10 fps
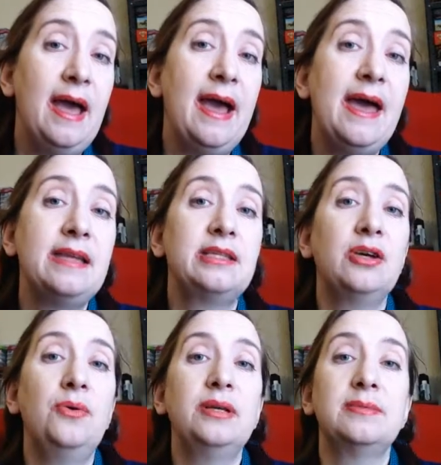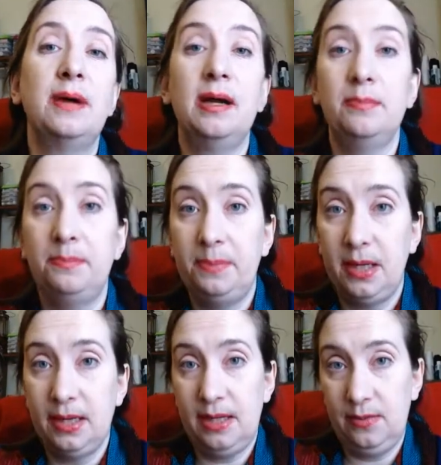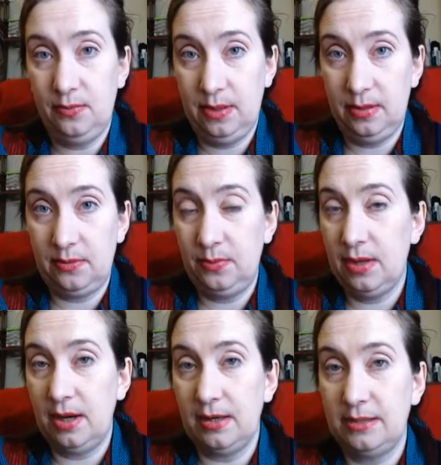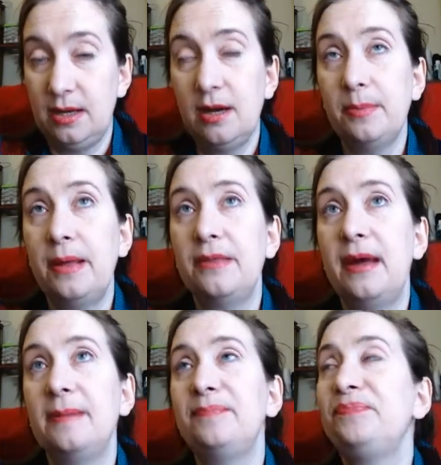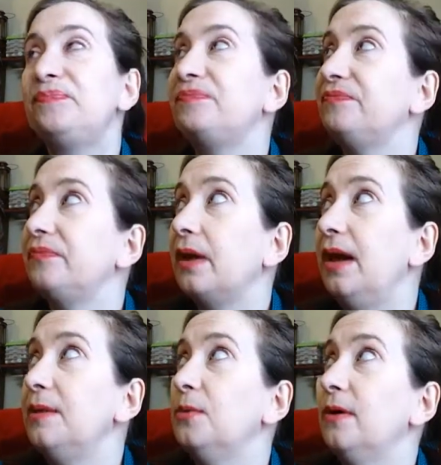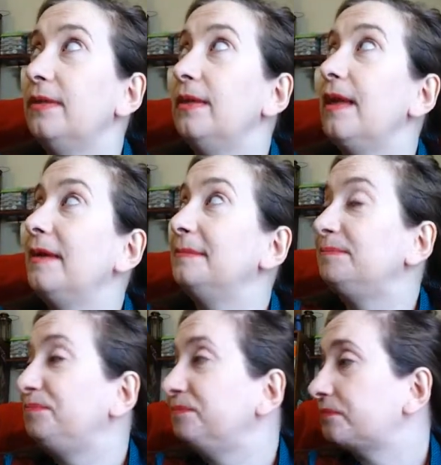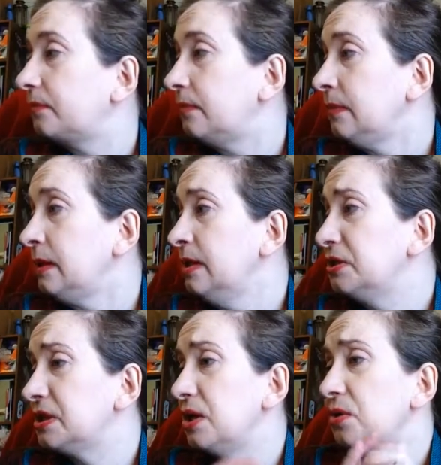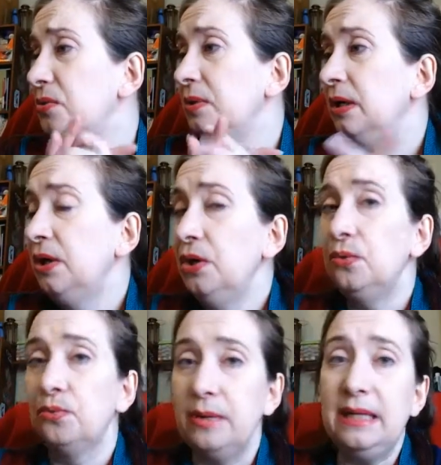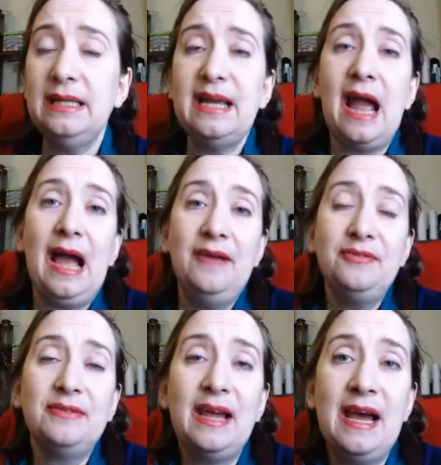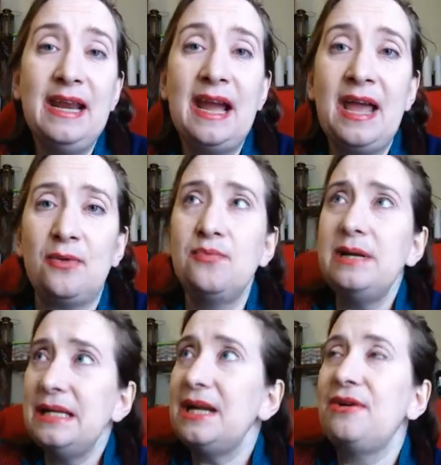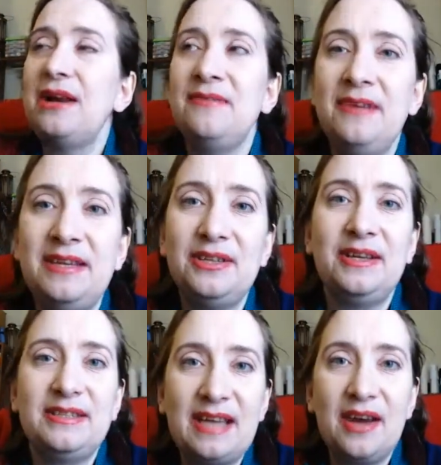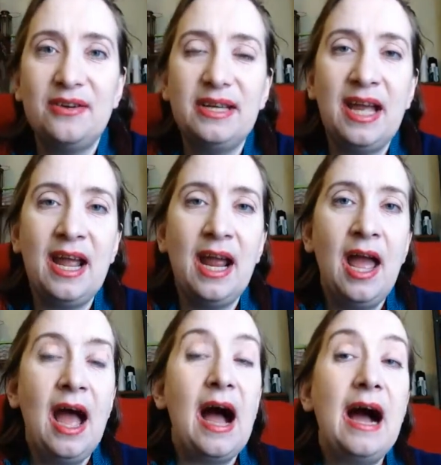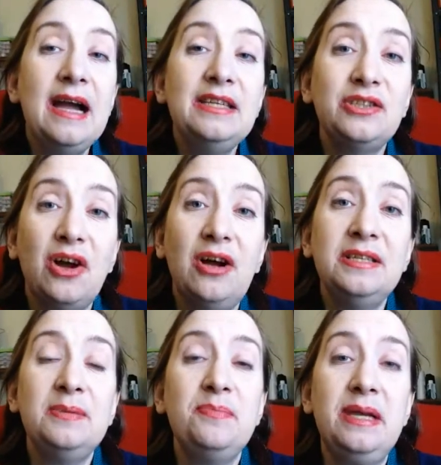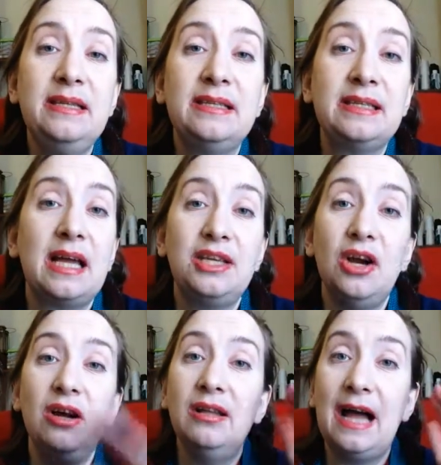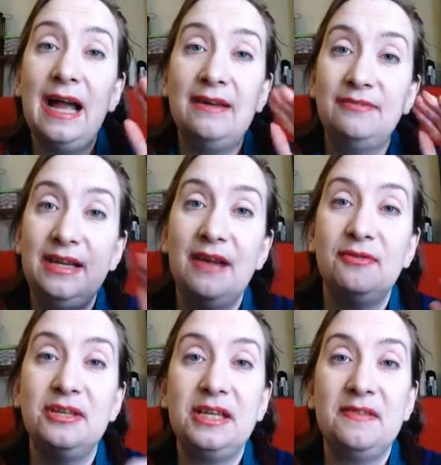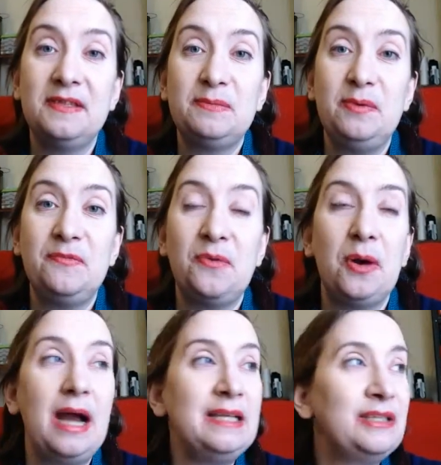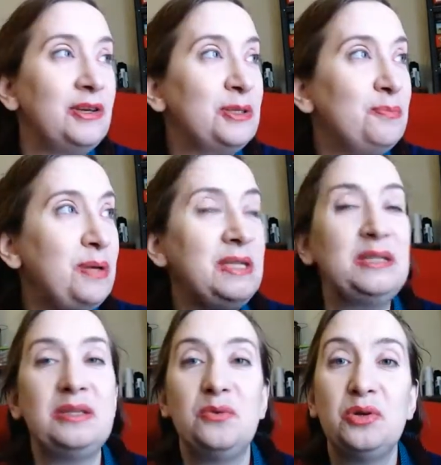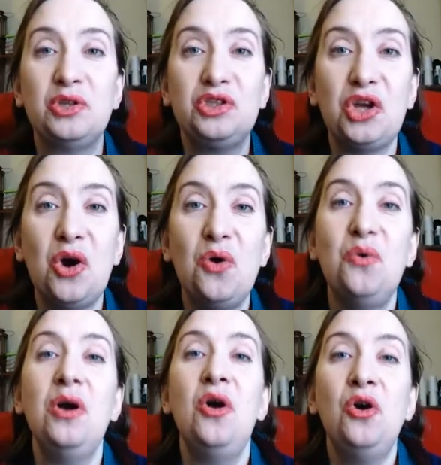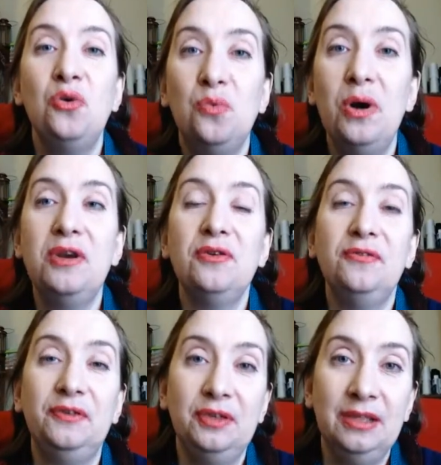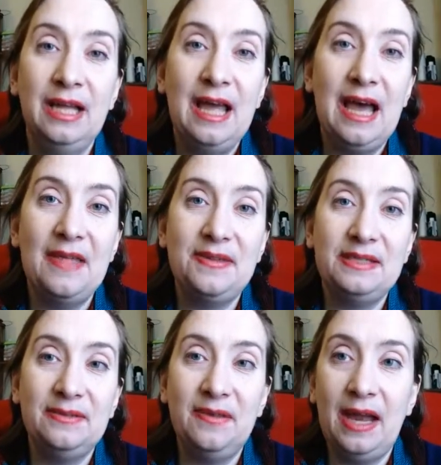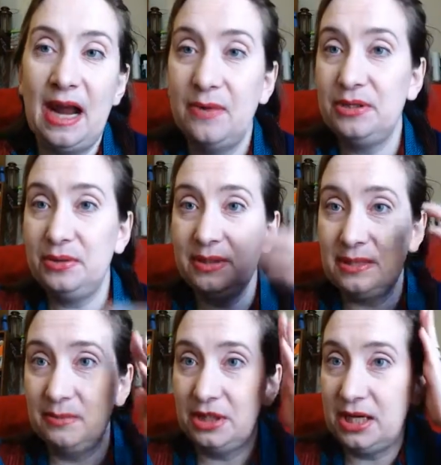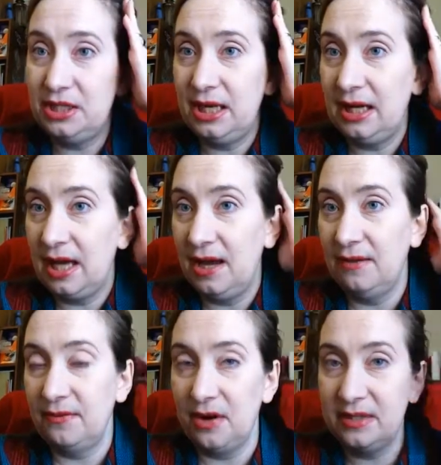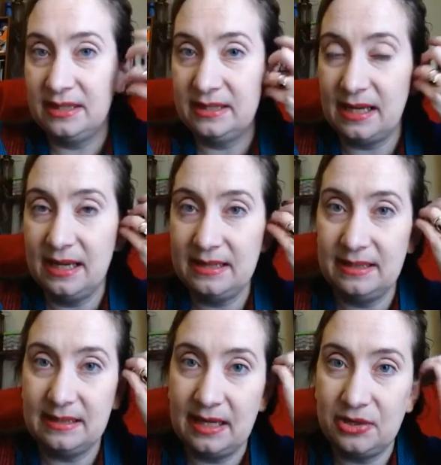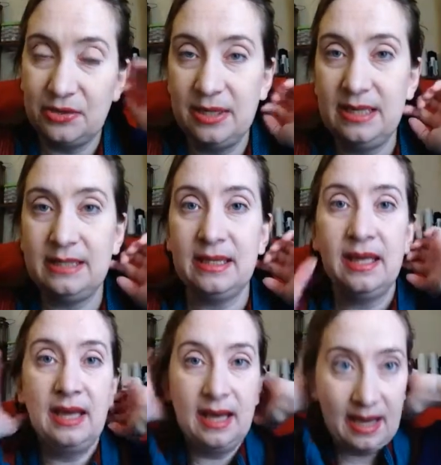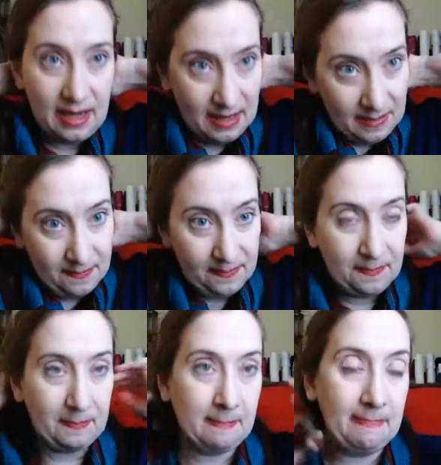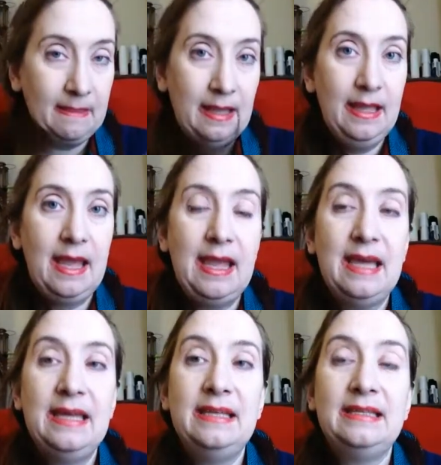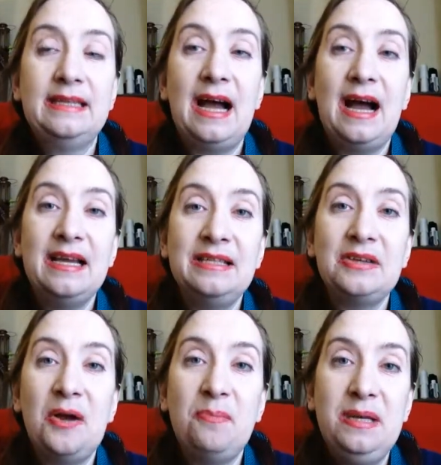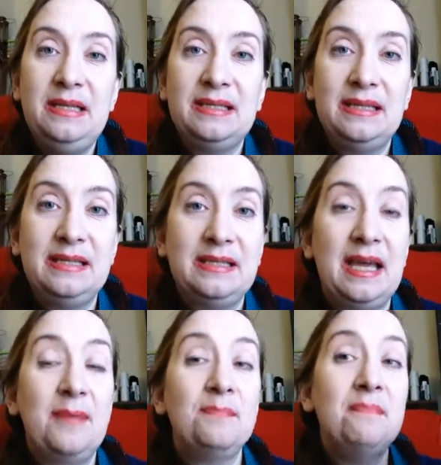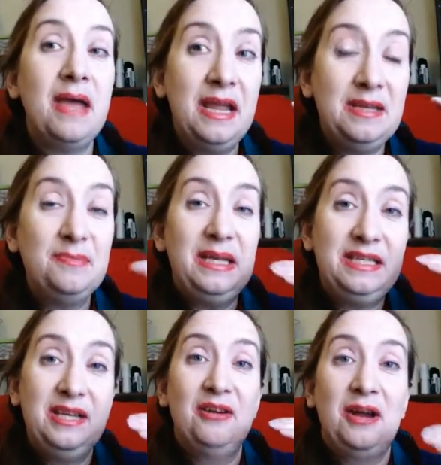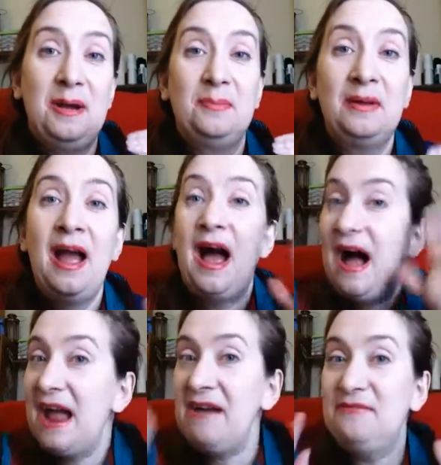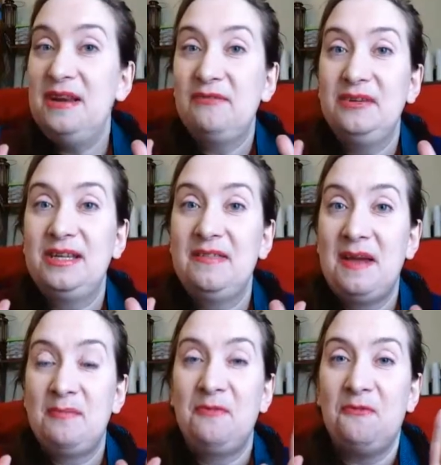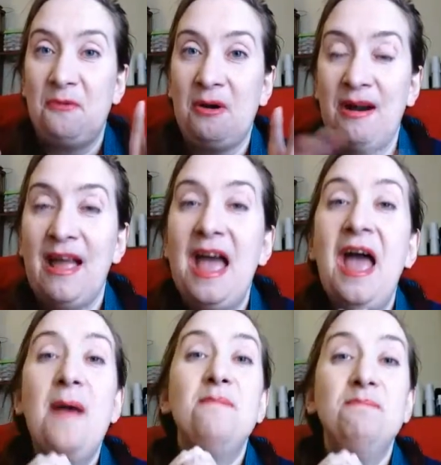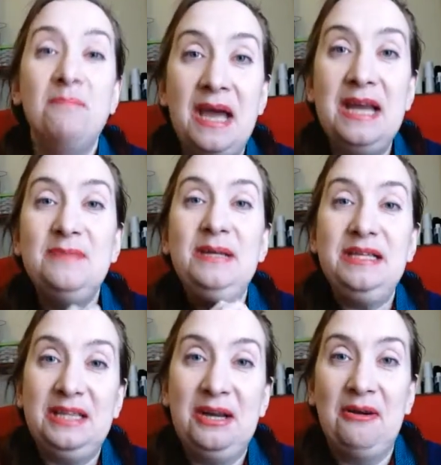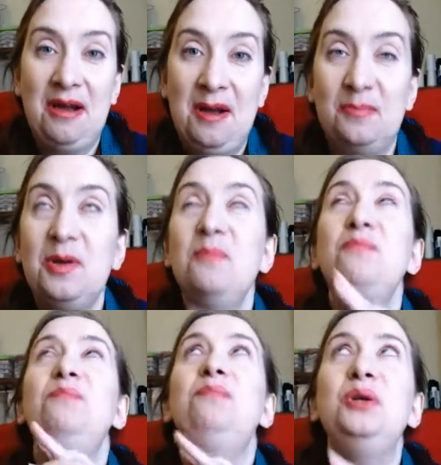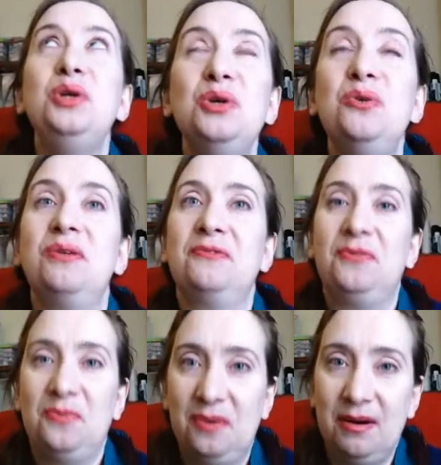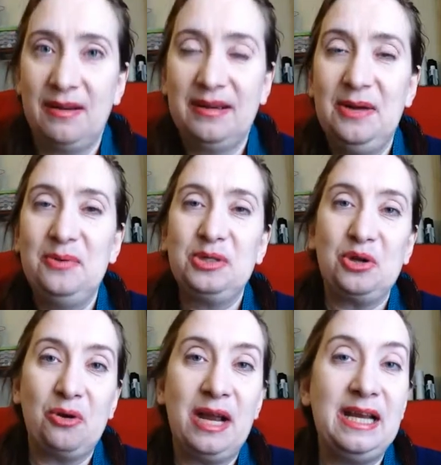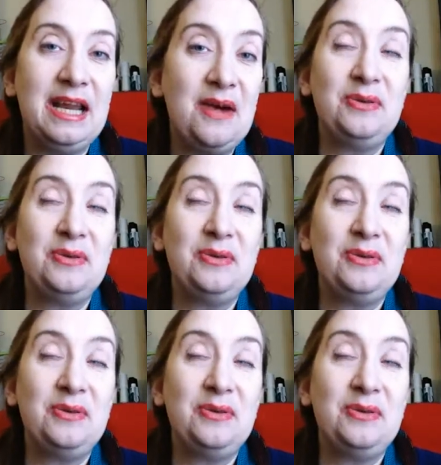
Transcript: and so is my body width. We're not going to talk about that any more than that. So really, after that, I had a really great event on Saturday. I saw some pieces. Y'all, I have never done this before. I saw some pieces that were so wonderful at this event. I was doing some judging of arts and sciences entries, and I saw pieces that made me tear up. I have never done that before. Made me tear up. Beautiful work. It was great, and